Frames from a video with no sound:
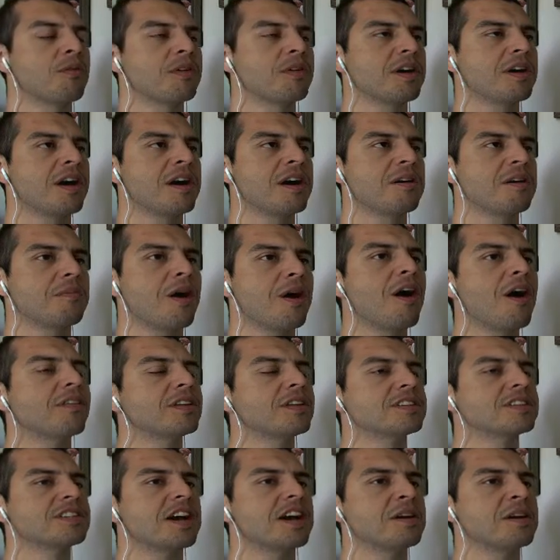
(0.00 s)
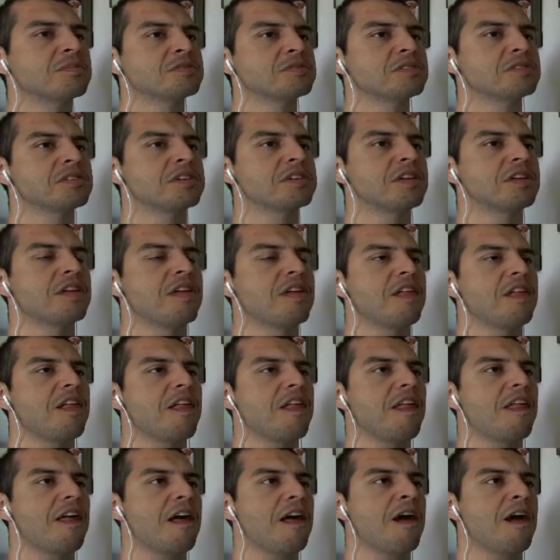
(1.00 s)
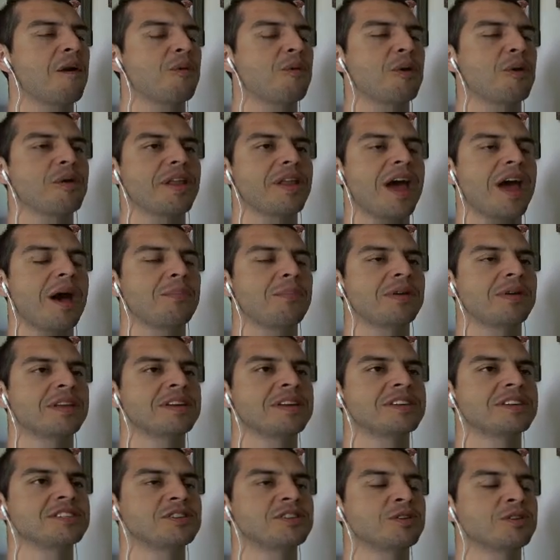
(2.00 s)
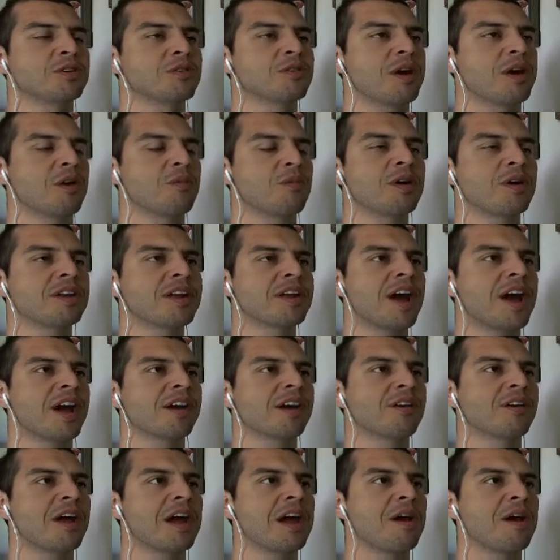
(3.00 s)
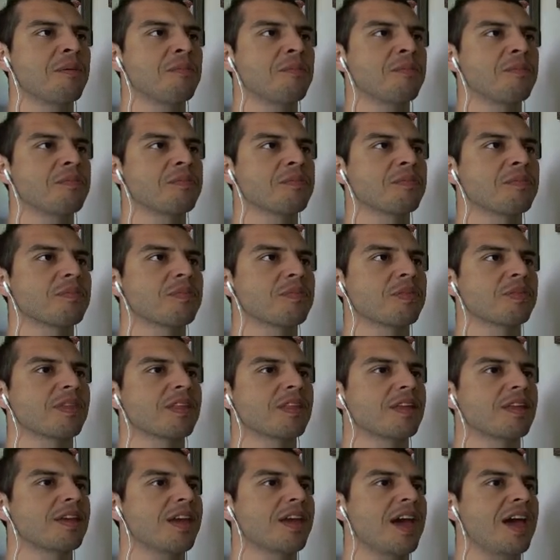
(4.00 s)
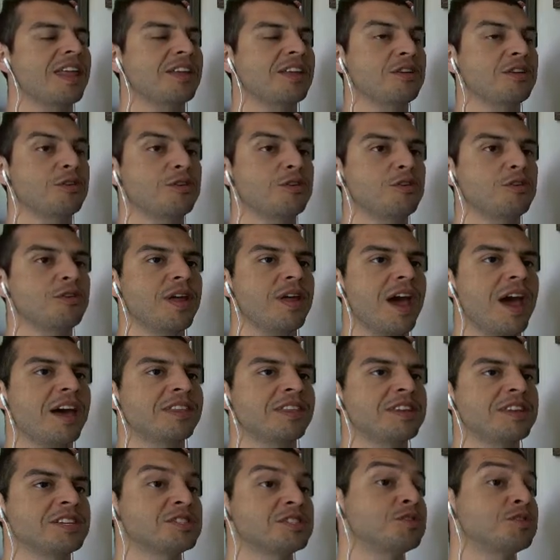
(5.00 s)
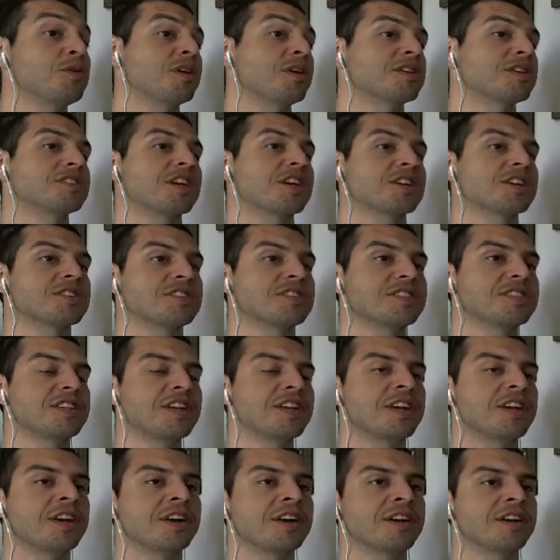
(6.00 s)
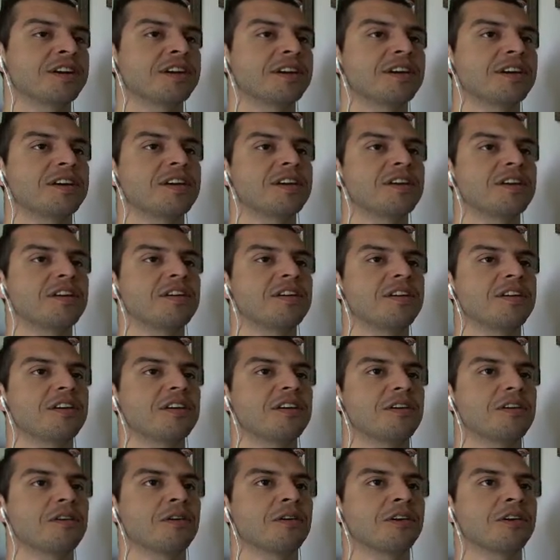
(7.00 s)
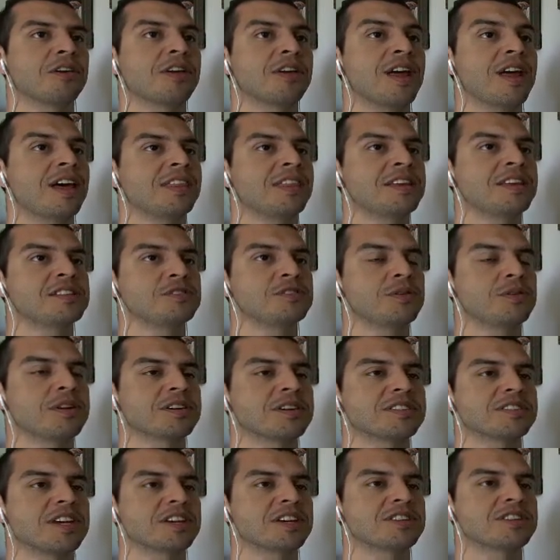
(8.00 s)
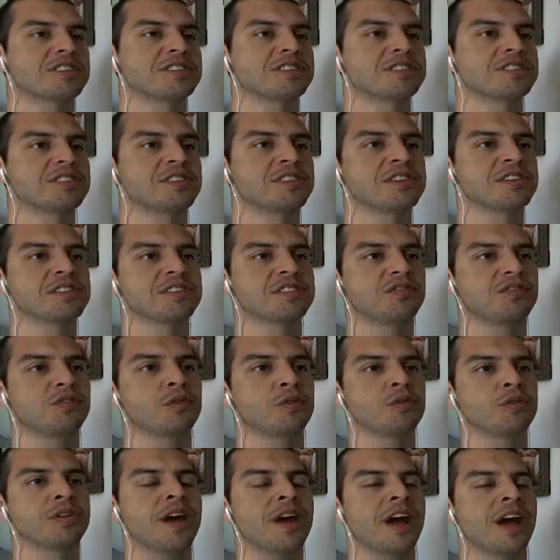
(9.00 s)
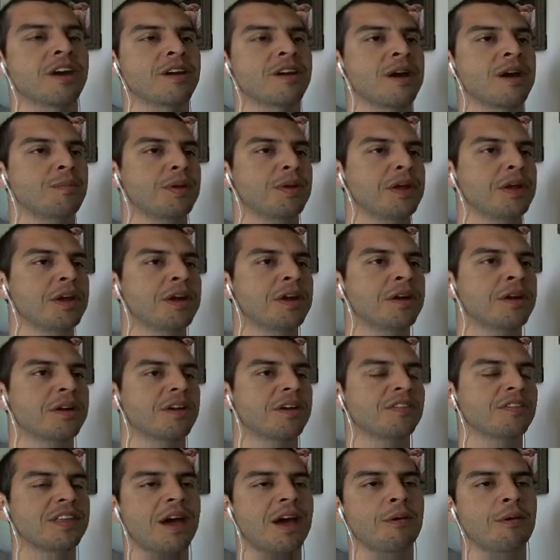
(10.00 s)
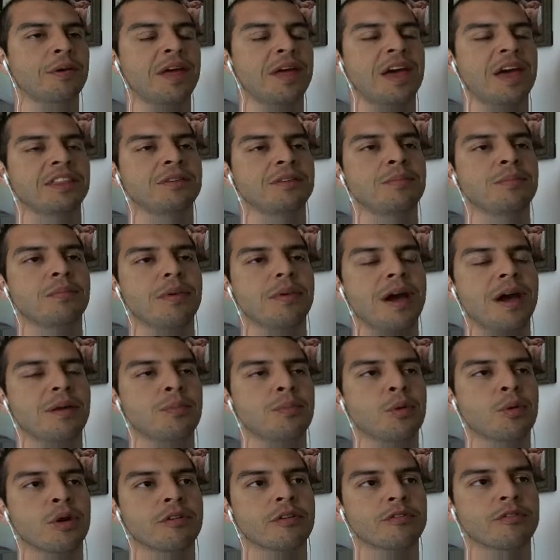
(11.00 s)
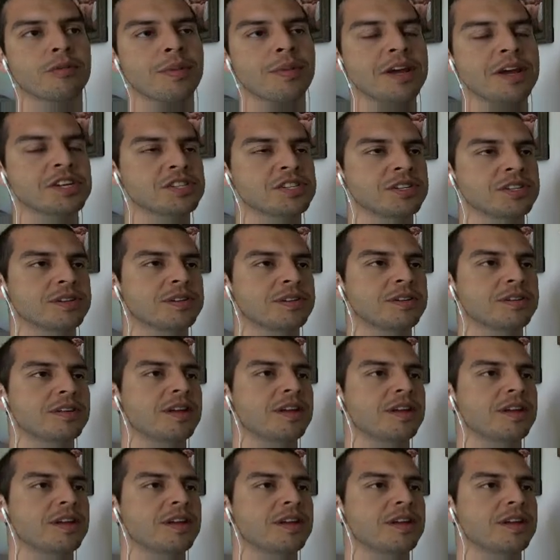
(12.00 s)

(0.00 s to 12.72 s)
Oftentimes, what would happen is you'd create one diagram, and then you'd add these two intersections here, or you'd add these two intersections to this full diagram here if that one had more information.